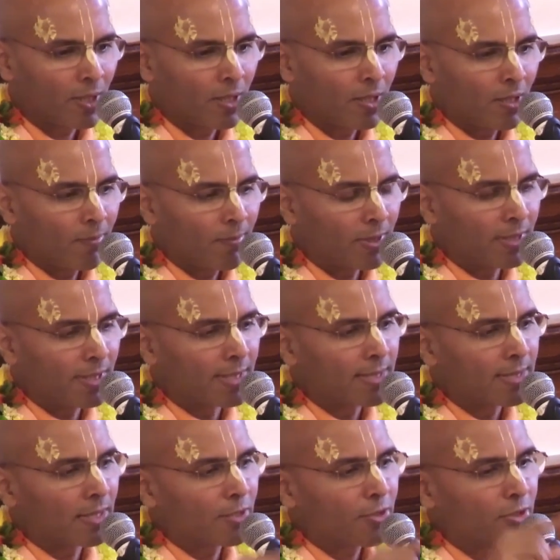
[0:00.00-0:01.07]
But the
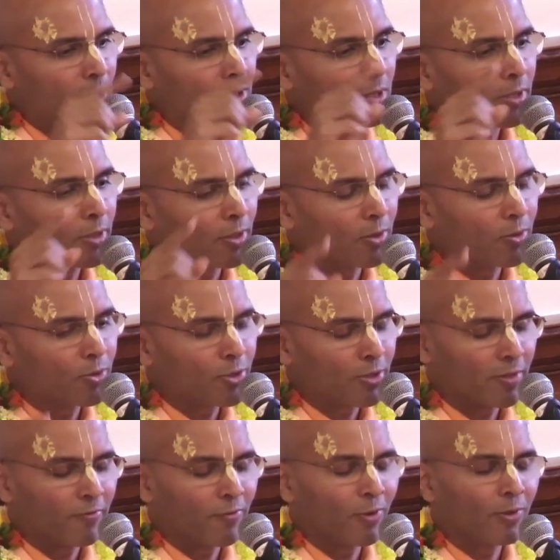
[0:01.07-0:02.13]
essential conclusion
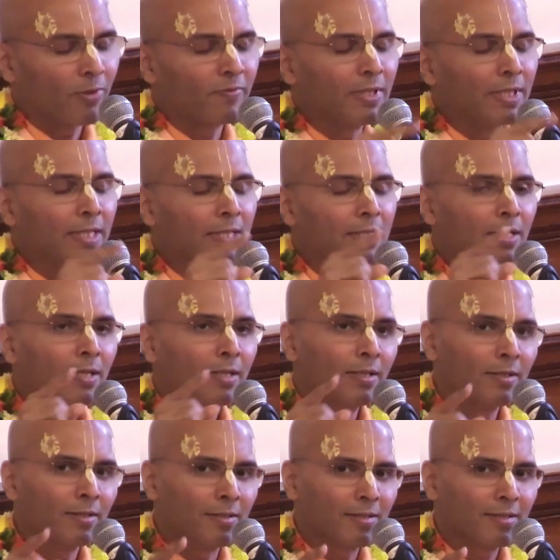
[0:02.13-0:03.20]
of all of these
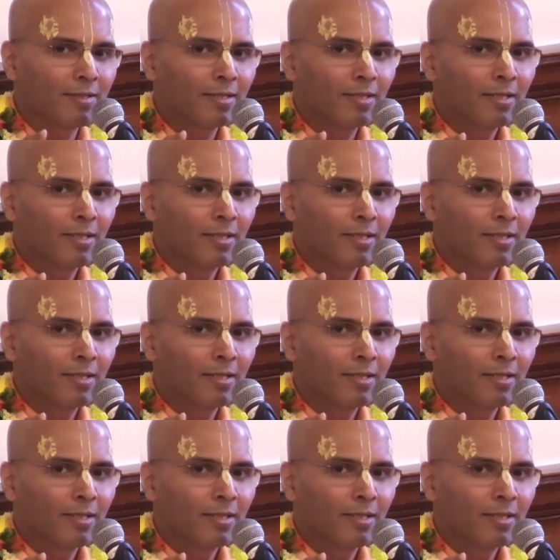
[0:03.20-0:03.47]
is